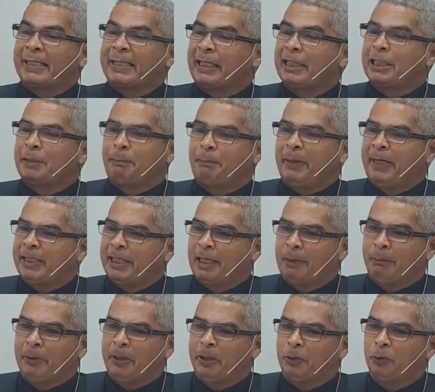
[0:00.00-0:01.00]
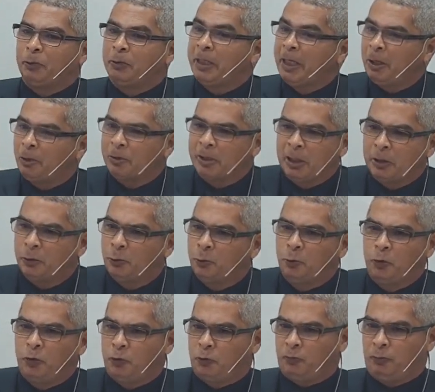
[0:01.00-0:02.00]
Something like that something like
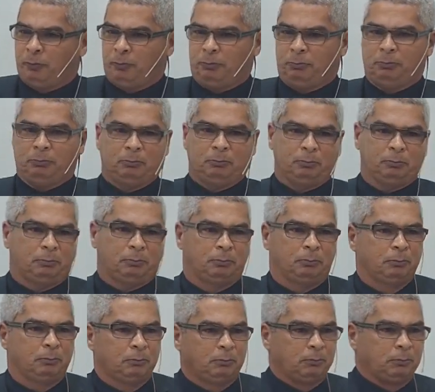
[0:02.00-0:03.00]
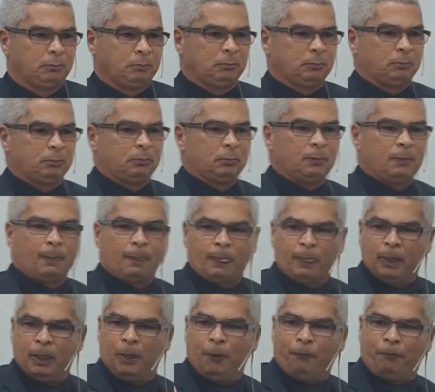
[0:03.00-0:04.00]
that could not have gone
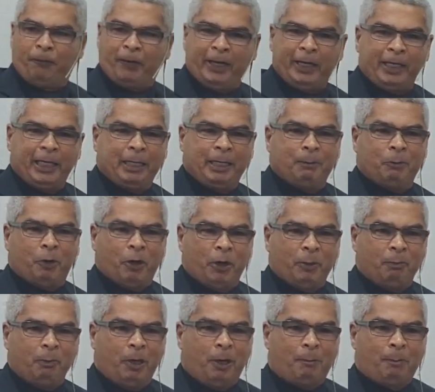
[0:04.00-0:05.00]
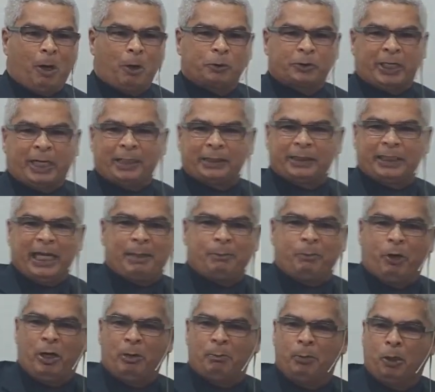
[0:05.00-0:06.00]
unnoticed. God is, is
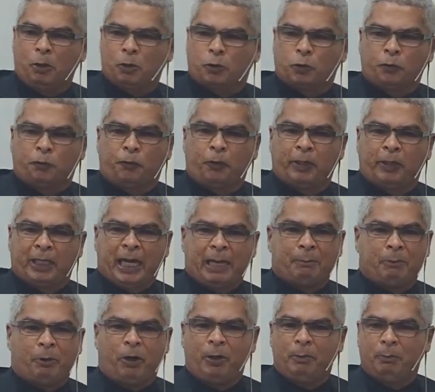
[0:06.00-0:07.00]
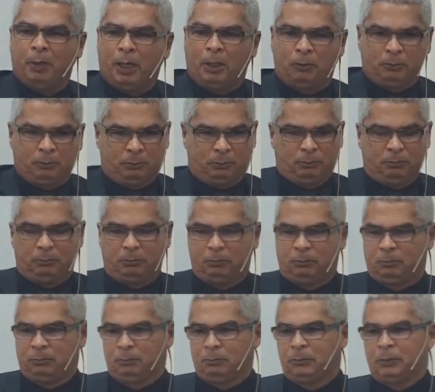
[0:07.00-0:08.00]
fair. I hurt my brother.
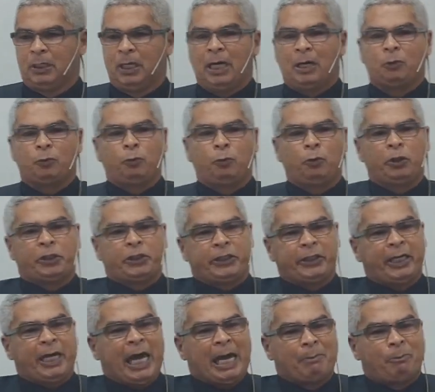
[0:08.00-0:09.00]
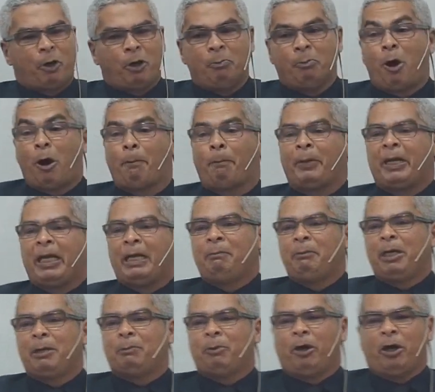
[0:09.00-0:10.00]
I choke my brother. I
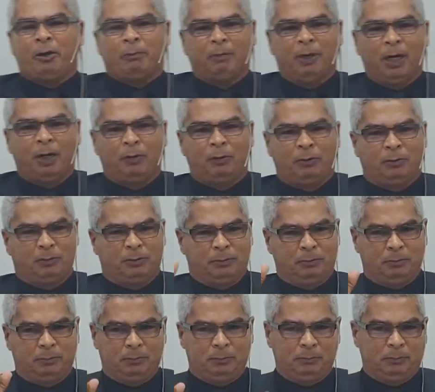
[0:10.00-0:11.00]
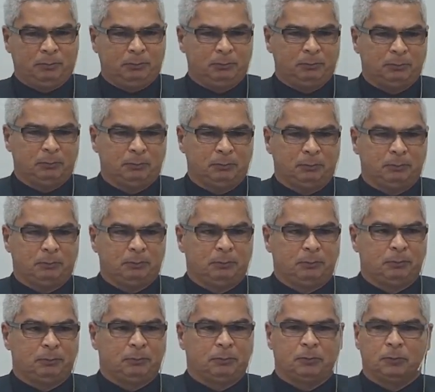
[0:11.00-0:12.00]
cause anguish, anguish to my brother.
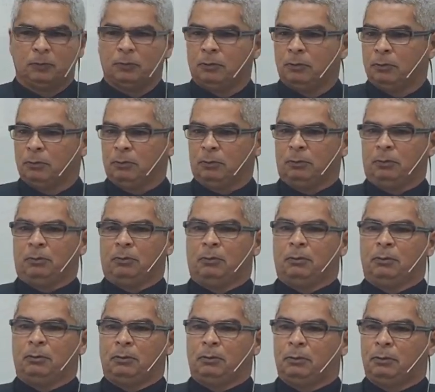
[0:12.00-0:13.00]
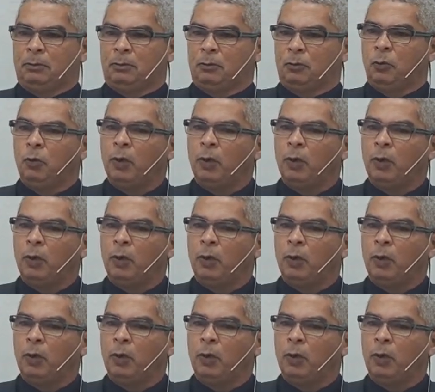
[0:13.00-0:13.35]
I oppressed my brother.